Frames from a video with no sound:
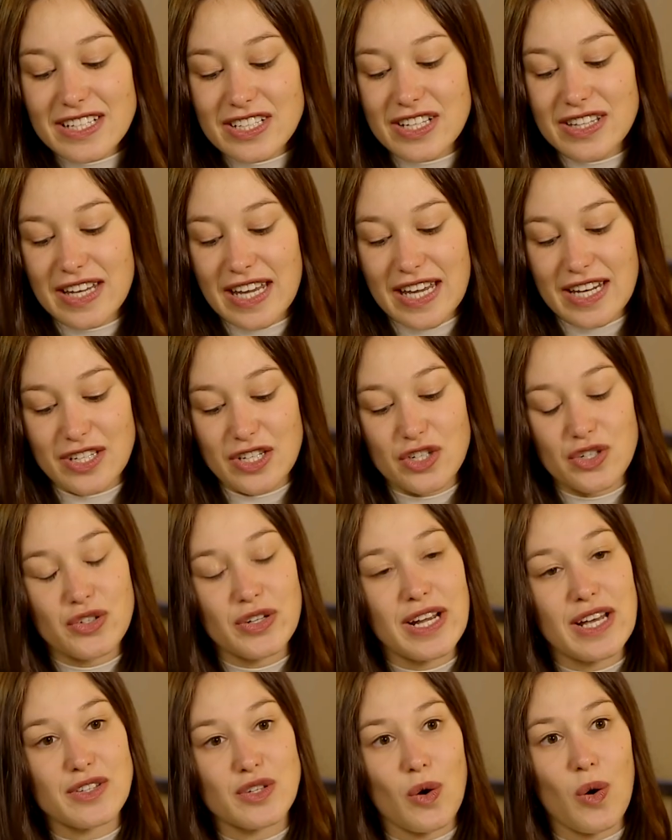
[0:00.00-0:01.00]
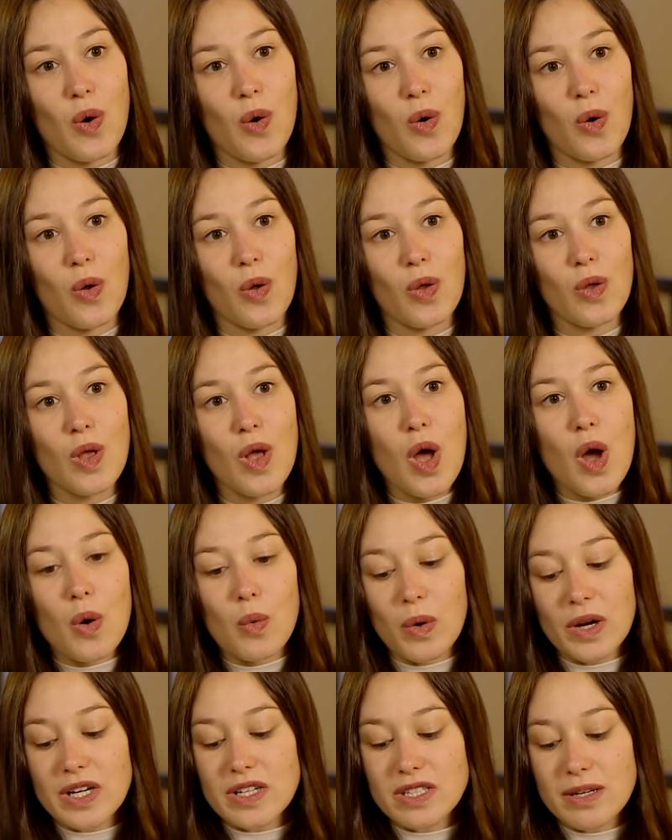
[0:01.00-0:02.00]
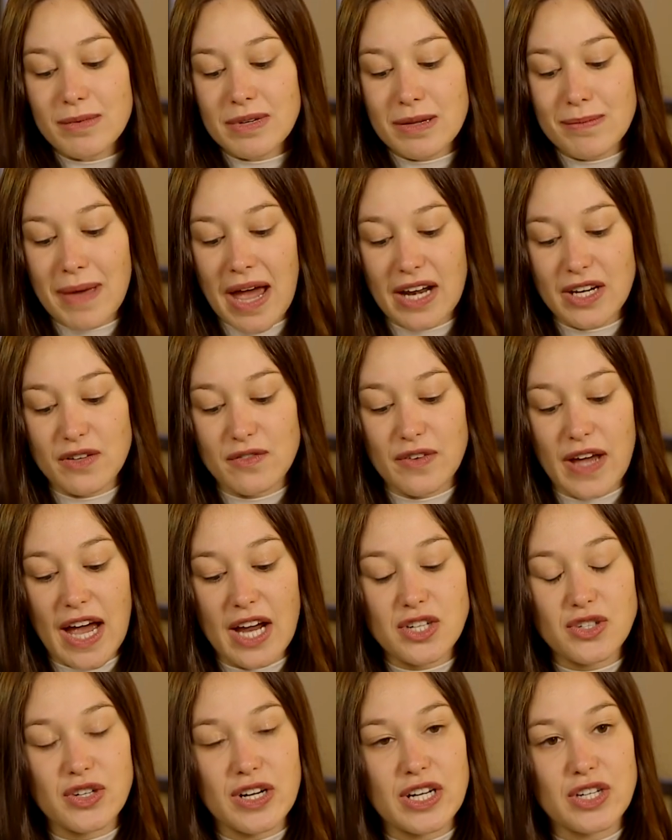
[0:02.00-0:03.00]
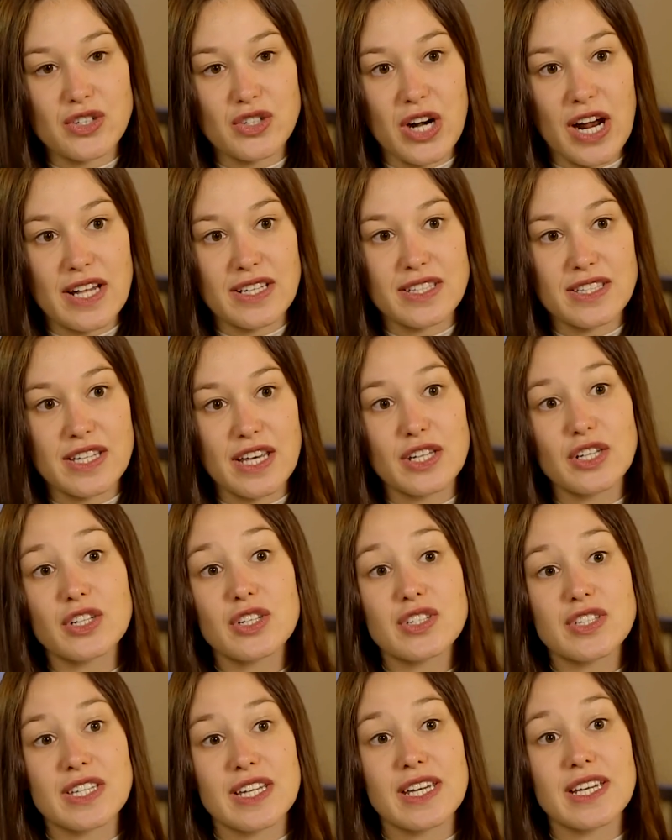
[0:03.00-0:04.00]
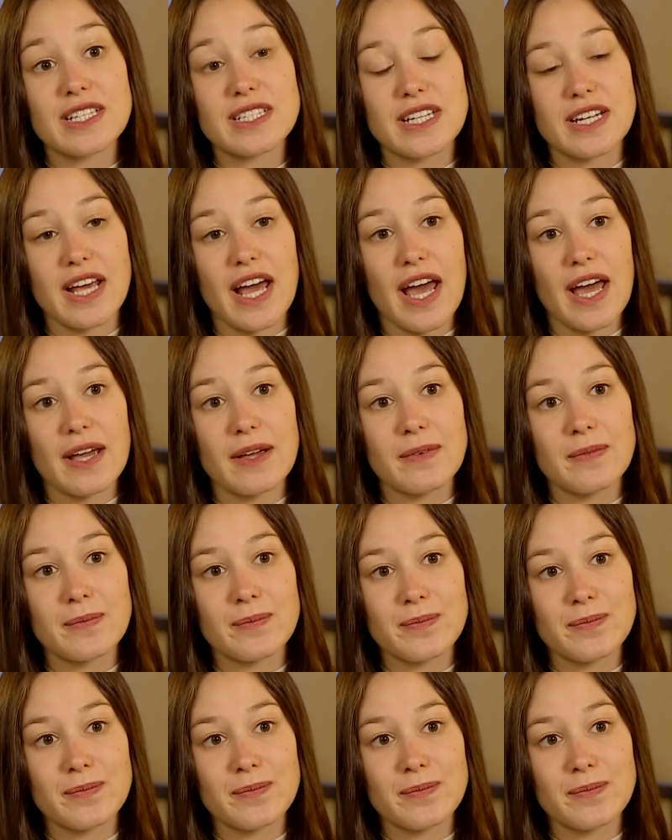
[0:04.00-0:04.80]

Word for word: into the industry as a whole. What are some of the manufacturing trends that you're seeing today?